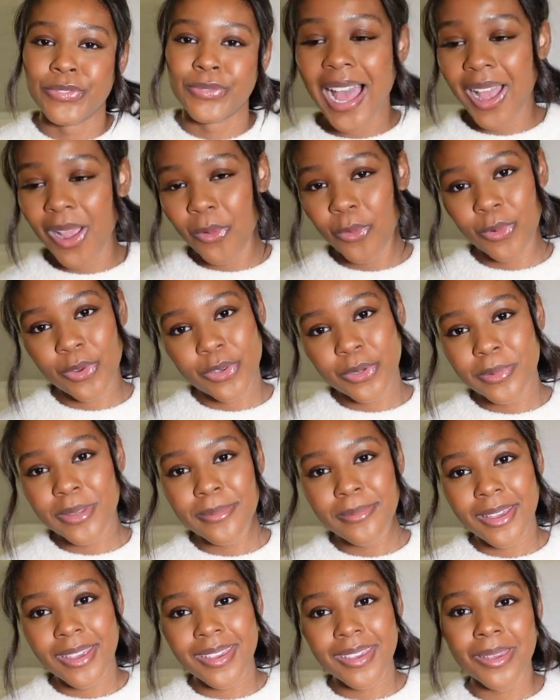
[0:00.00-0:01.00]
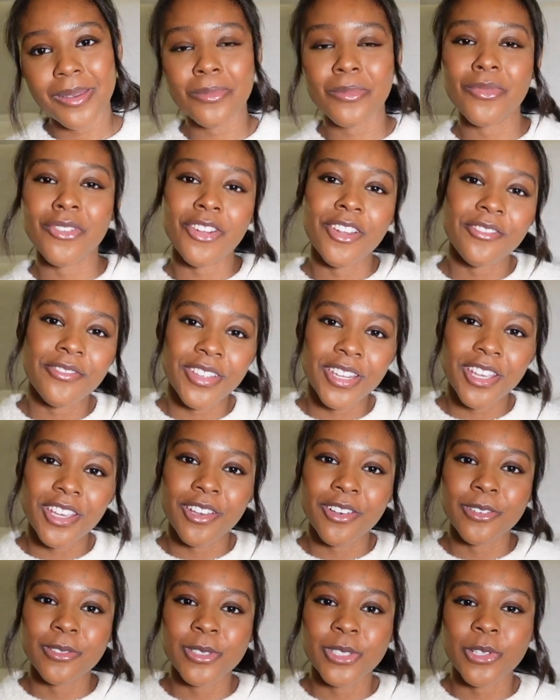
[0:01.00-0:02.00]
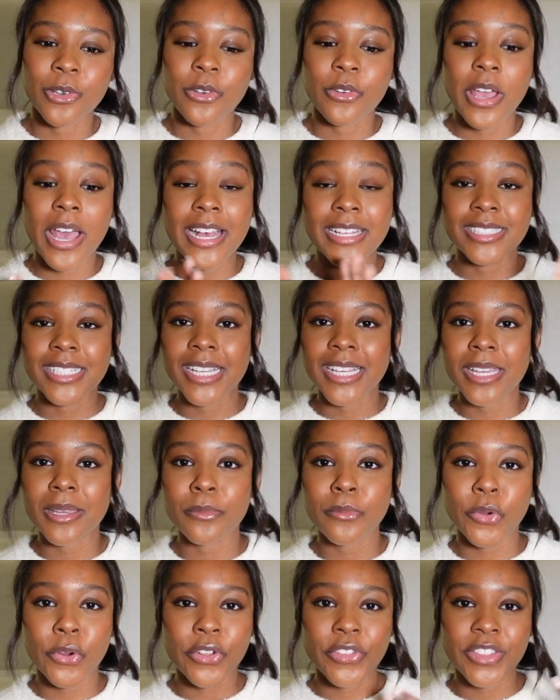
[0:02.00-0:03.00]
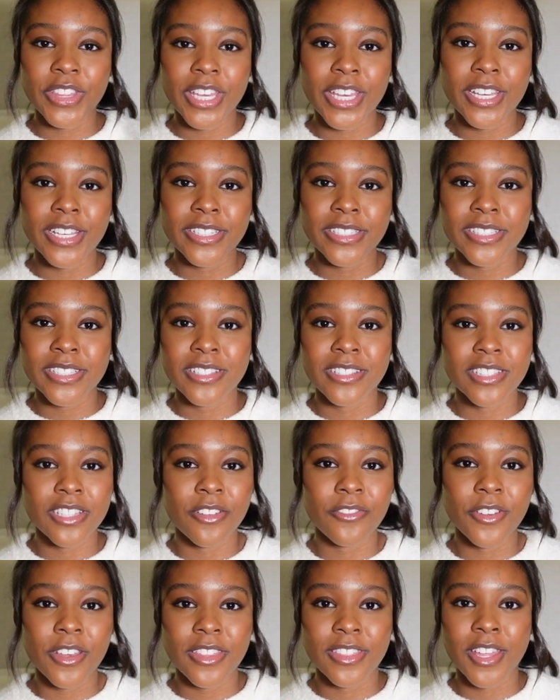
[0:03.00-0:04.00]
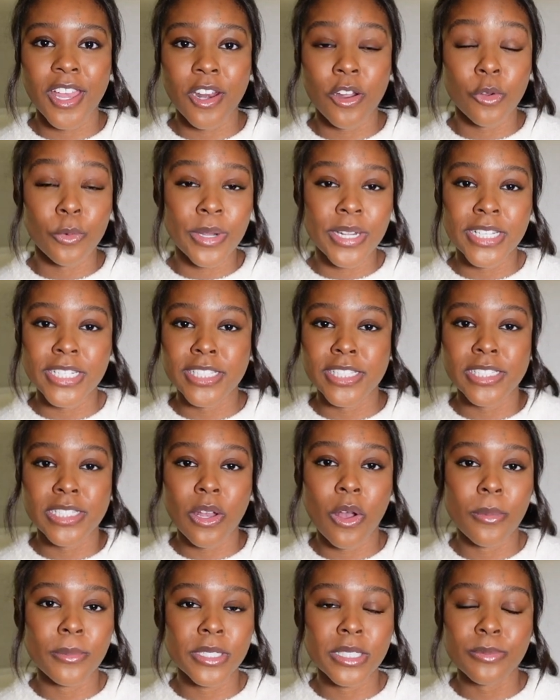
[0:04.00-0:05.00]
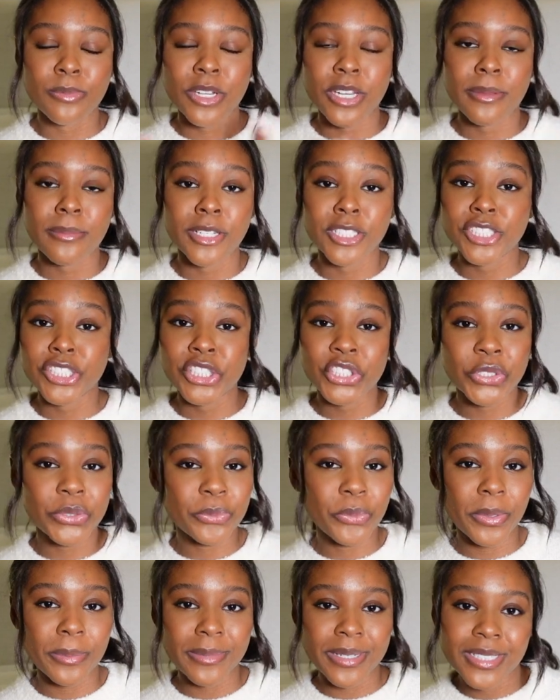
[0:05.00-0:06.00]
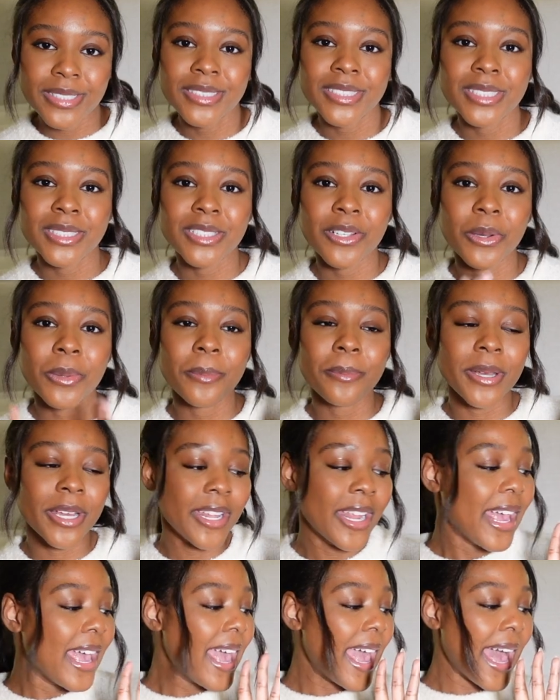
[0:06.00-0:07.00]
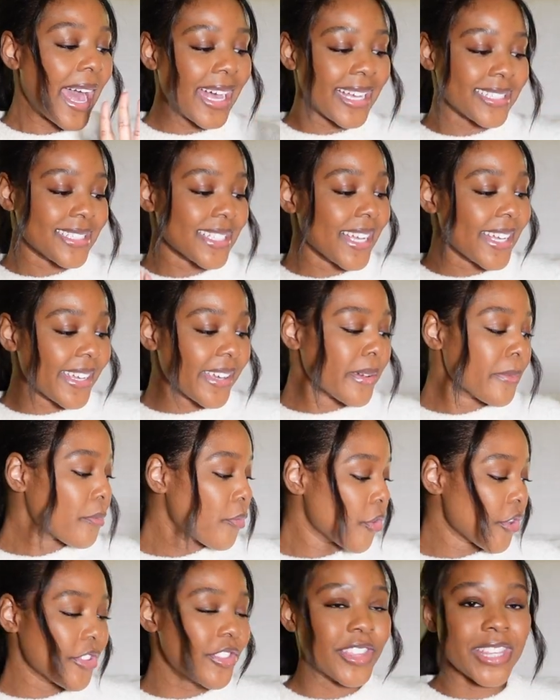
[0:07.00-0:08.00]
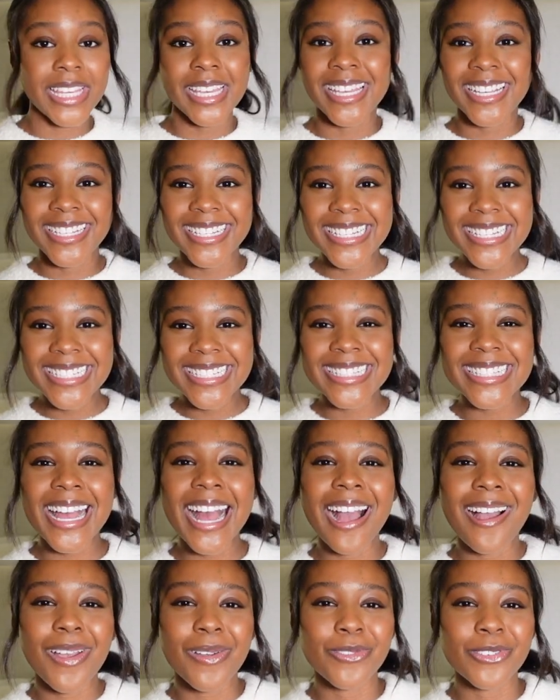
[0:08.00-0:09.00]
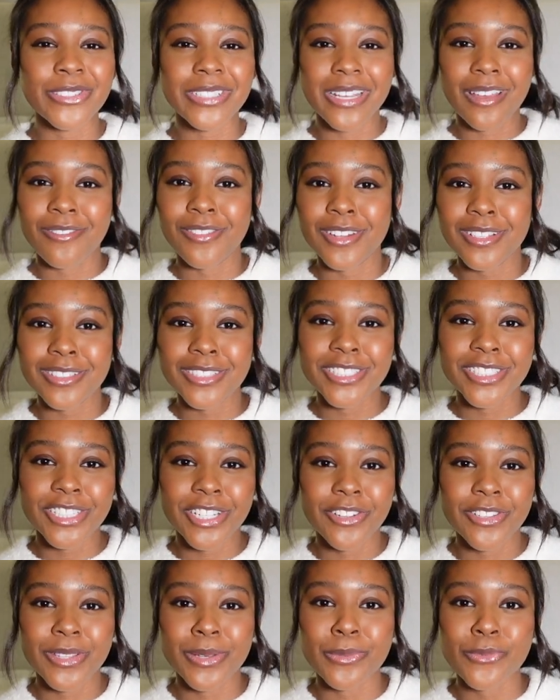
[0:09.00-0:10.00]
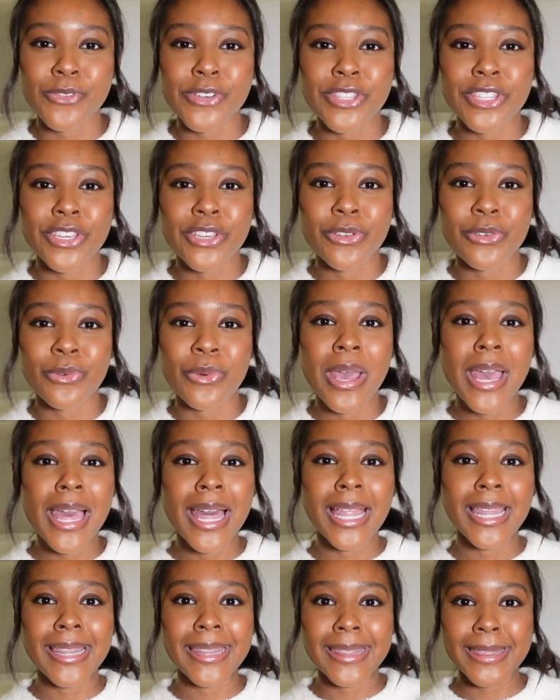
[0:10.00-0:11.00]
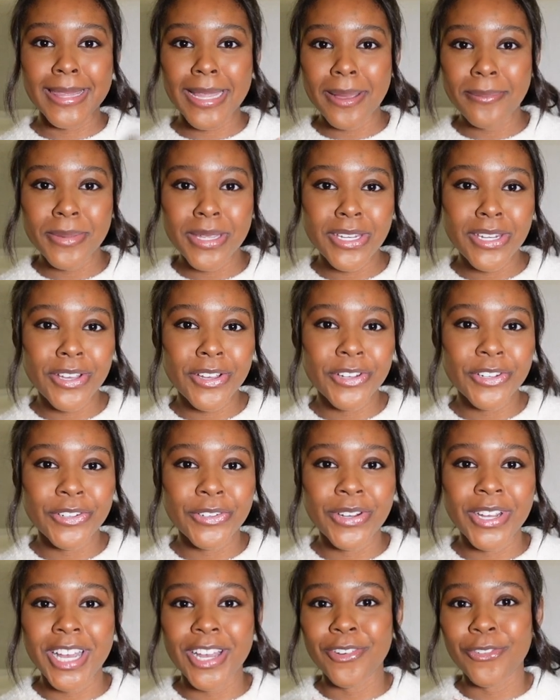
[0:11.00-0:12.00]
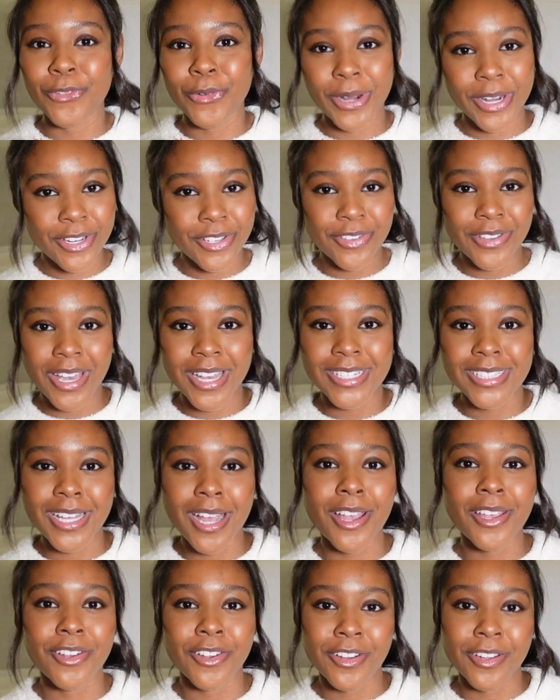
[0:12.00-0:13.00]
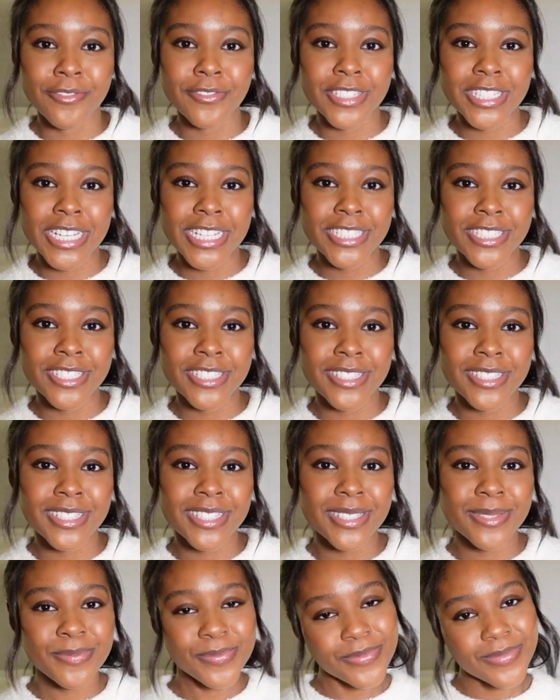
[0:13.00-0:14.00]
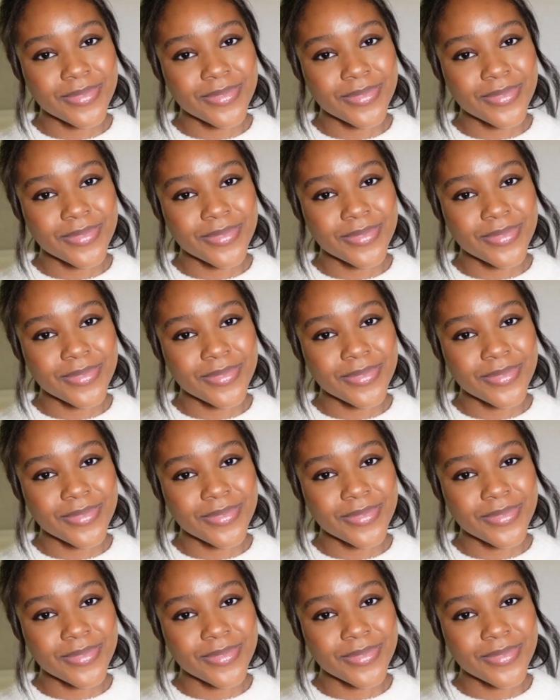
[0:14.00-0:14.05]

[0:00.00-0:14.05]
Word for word: I will be making more videos. So as I get more things and stuff like that, our wedding is almost pretty much in two more months. So, but as I get more things, I will definitely share them with you. Let me know where you guys got your invitations.